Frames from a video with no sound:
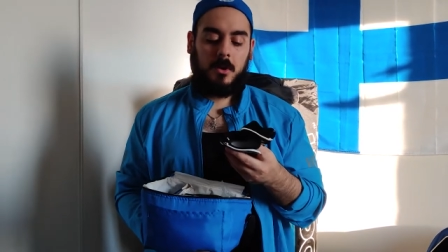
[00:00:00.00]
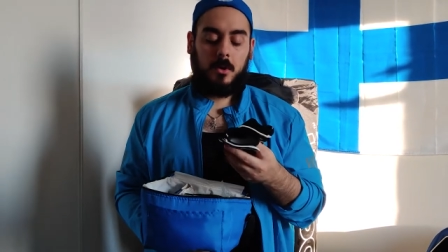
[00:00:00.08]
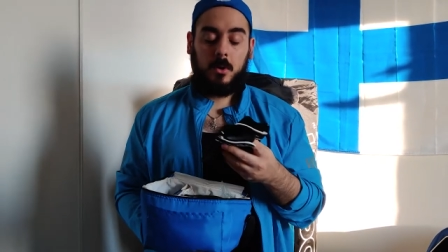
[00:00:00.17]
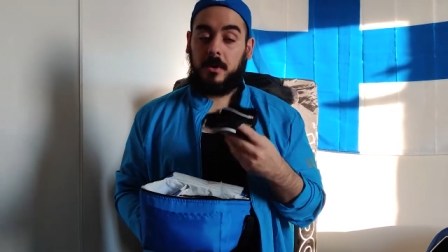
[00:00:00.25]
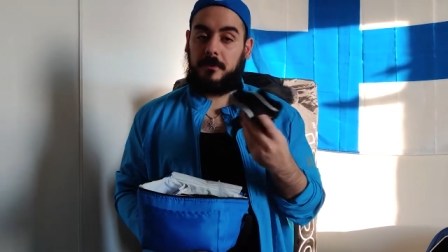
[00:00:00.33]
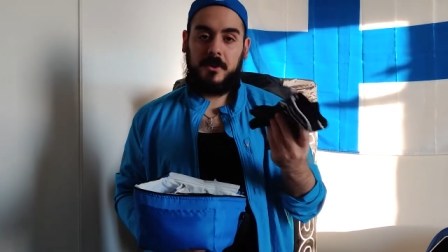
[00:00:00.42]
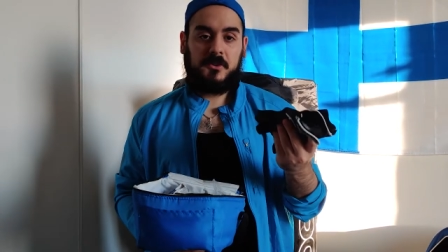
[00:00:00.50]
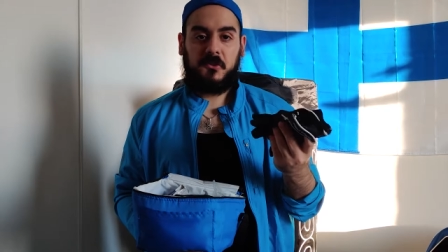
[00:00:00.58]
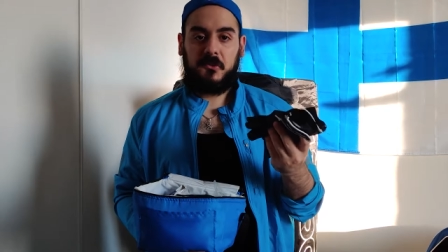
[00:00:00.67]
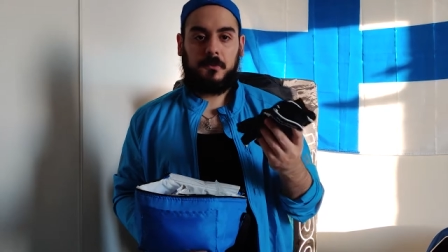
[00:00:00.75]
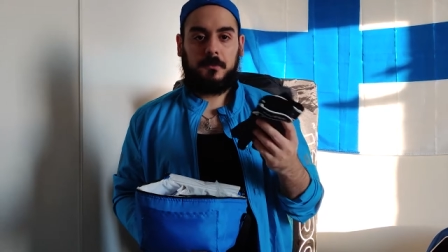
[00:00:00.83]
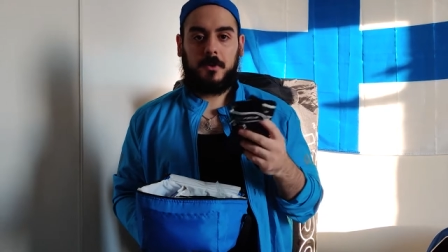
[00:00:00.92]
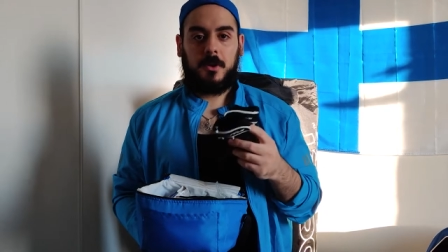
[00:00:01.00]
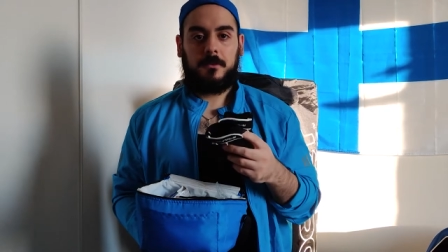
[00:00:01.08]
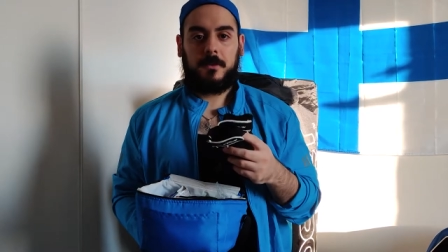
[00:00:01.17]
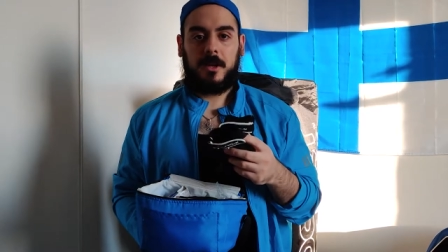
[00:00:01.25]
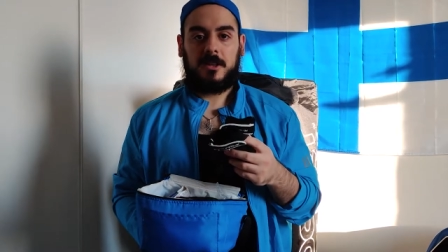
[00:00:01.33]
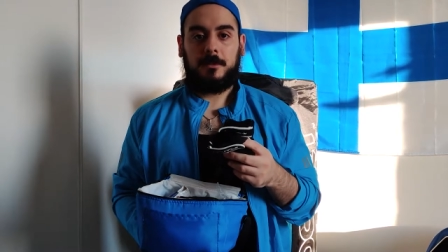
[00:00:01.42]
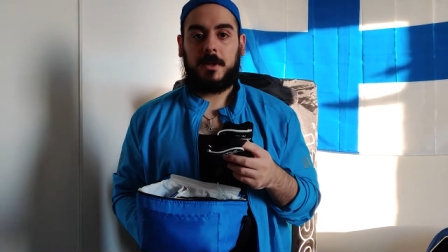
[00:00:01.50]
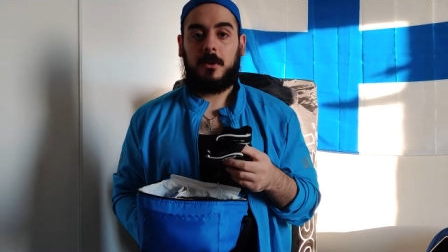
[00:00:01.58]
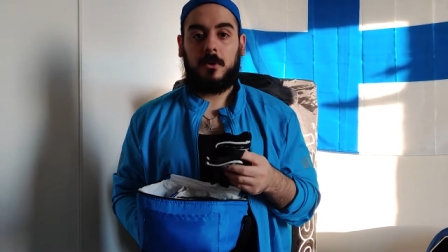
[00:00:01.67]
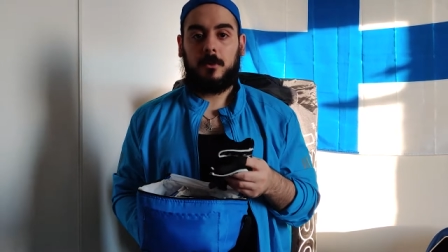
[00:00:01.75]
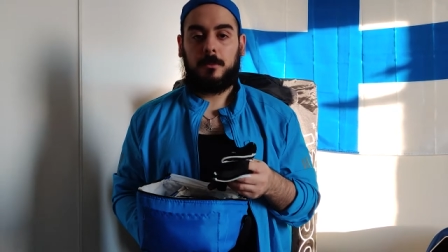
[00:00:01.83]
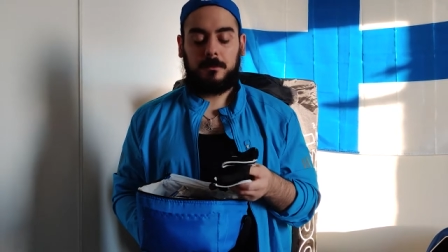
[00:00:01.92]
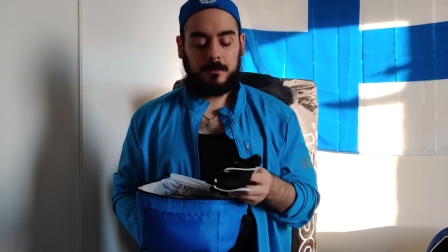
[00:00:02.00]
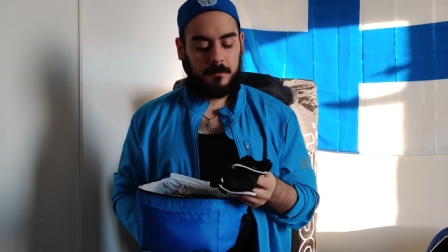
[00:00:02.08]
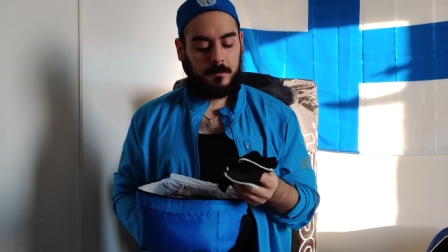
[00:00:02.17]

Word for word: or if I just, you know, forgot them at home.